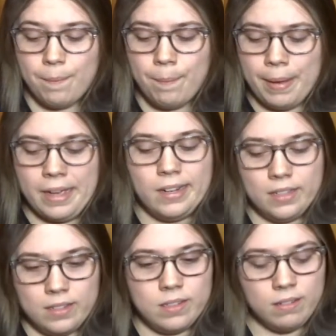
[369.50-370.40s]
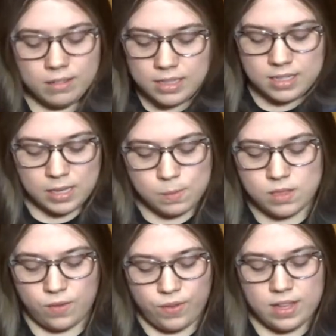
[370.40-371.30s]
but it certainly seems
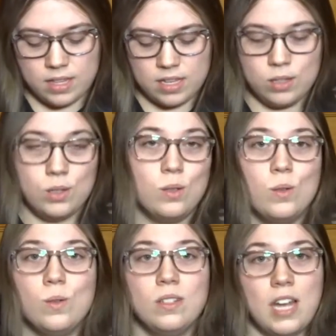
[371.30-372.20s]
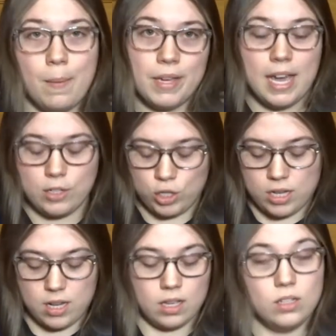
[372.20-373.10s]
to fit these 2
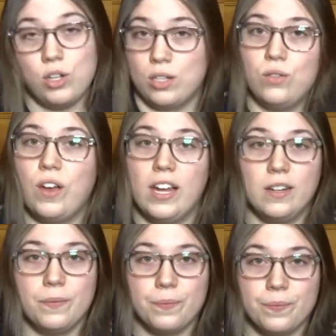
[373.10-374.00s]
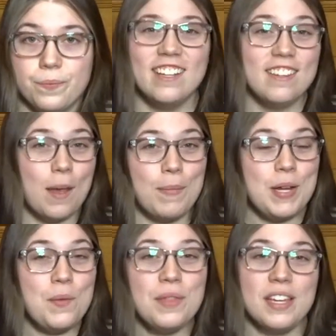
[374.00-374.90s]
Tamagotchi just fine. Let me
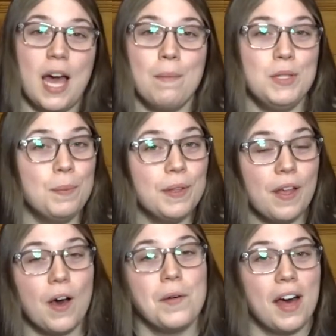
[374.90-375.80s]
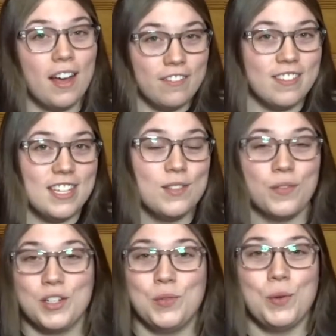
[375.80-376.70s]
know in the comments below, of these
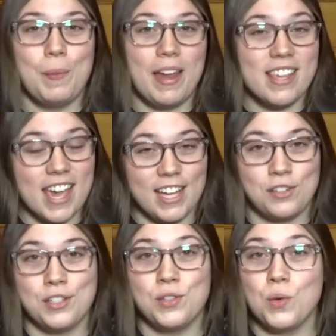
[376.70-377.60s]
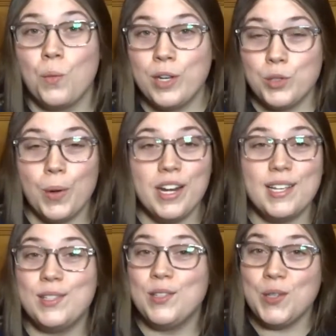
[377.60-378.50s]
virtual pet gadgets, which one
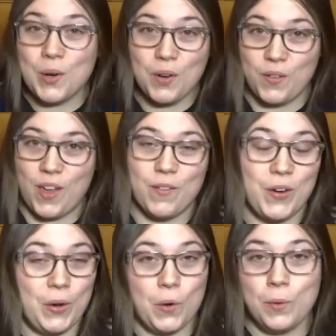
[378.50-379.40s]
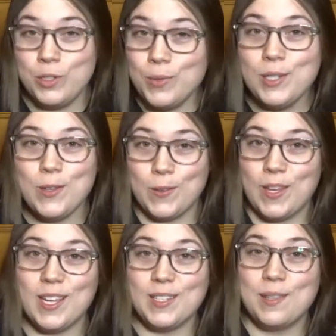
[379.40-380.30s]
is your favorite, or which one do you
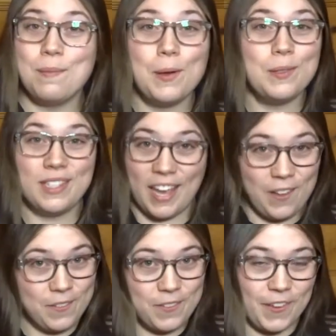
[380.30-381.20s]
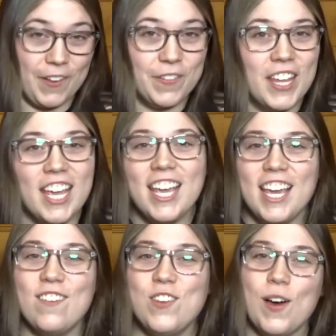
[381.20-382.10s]
think is the most helpful?
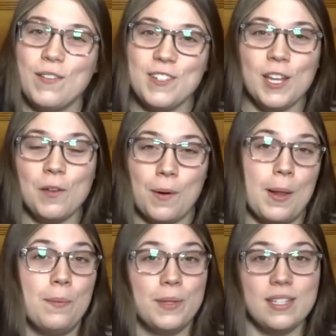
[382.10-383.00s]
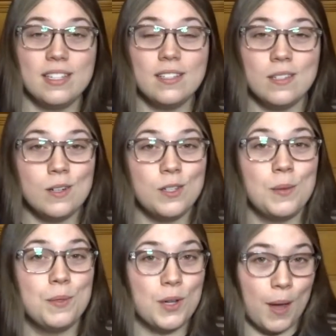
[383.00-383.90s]
If you haven't already, please consider
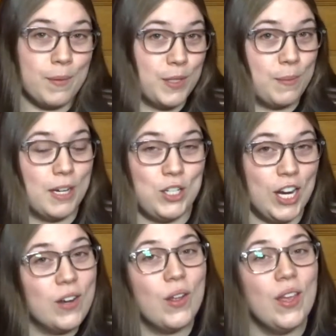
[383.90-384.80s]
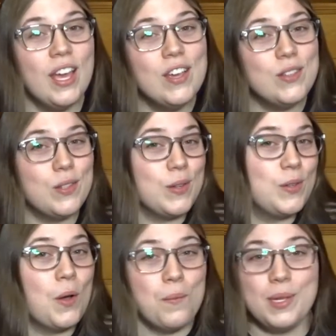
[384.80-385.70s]
subscribing to my channel so you
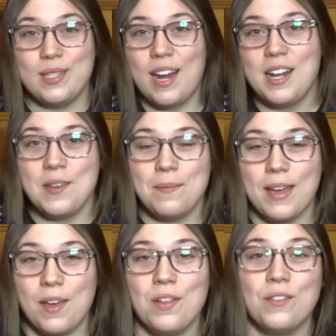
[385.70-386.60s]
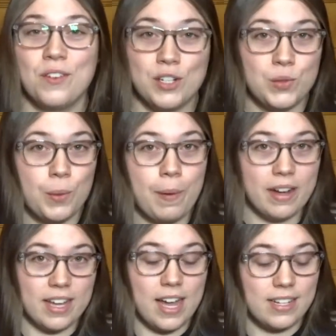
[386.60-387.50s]
don't miss any of my other virtual
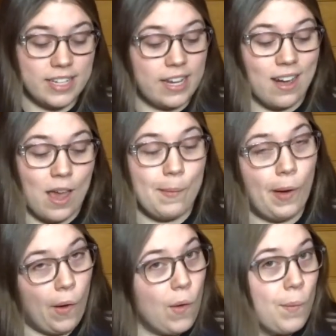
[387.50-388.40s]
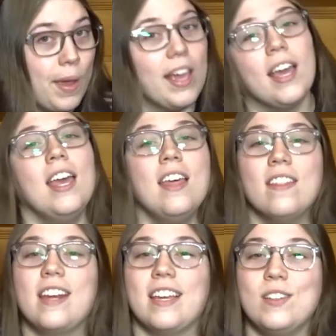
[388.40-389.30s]
pet content, and I'm hoping
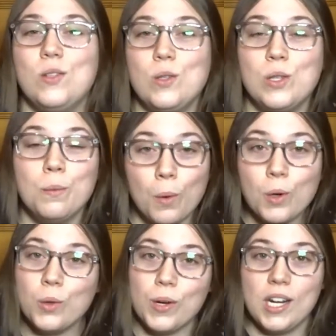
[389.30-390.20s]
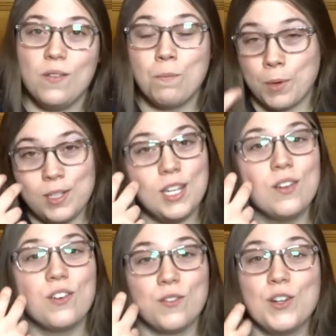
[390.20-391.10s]
that I can do some more 3D printing
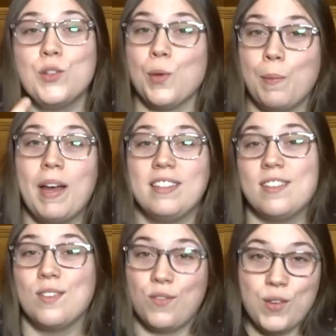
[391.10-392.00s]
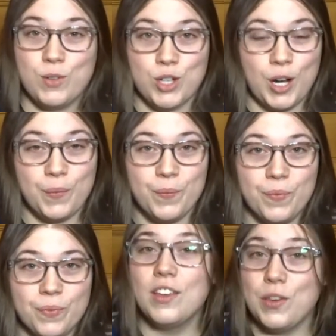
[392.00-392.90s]
for virtual pets in the future.
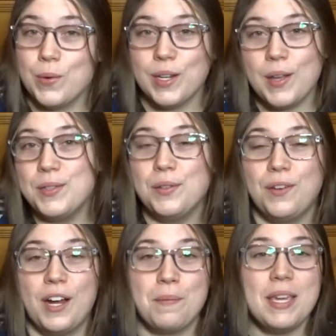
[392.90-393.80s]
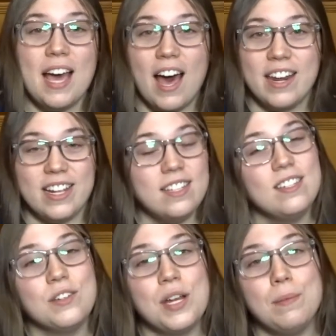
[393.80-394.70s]
You can also find me on
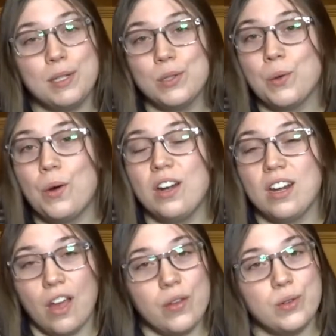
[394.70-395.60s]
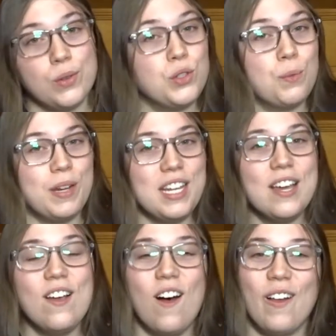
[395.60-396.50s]
Instagram, Discord, and other social media.
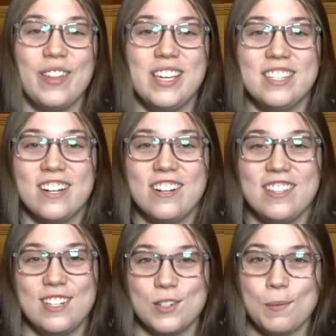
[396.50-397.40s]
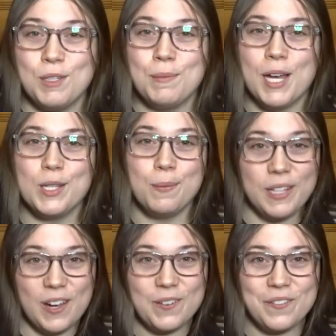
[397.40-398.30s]
All links are in the description box
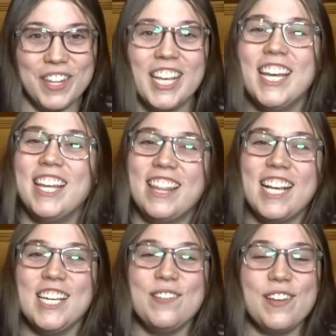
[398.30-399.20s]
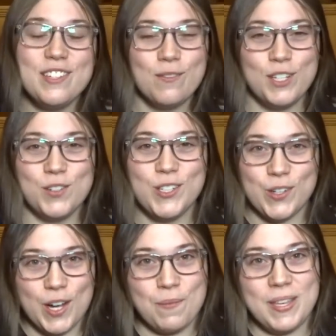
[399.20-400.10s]
below. Thank you all so much for
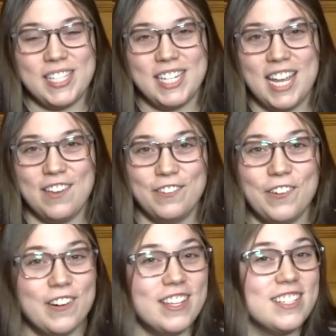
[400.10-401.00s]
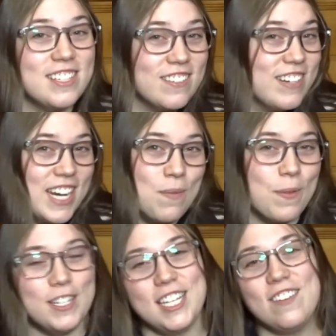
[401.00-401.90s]
joining me today for this 3D
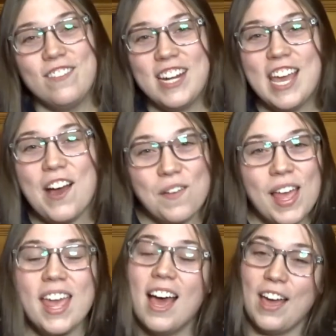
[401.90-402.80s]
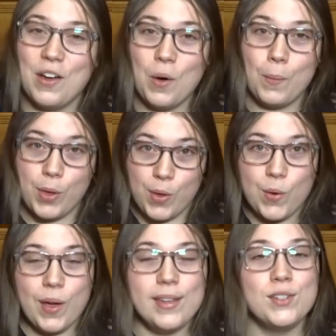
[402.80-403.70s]
printing video. I hope
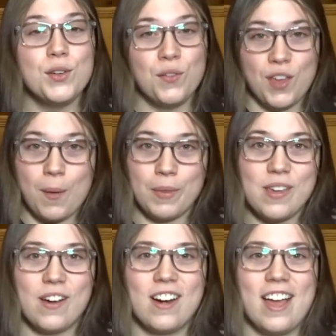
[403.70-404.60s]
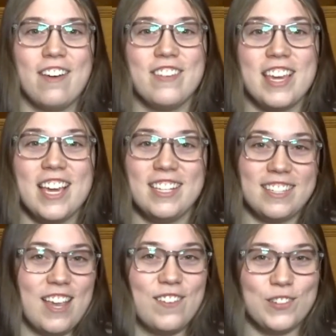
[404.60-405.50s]
you and your family are having a
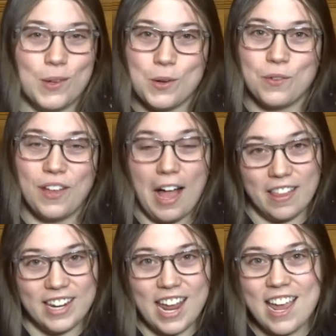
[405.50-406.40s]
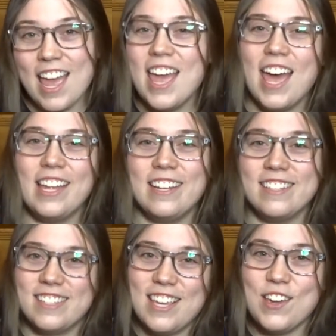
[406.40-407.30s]
safe and wonderful holiday, and I'll
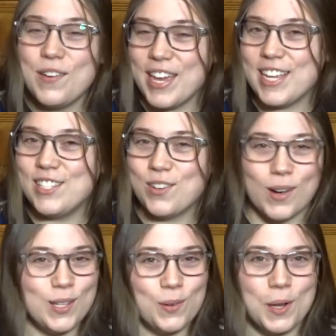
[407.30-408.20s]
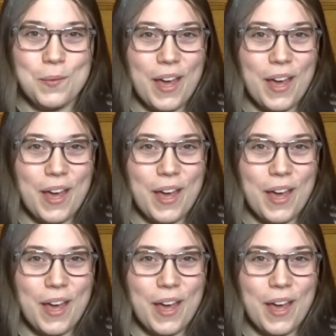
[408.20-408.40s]
see you in 2021.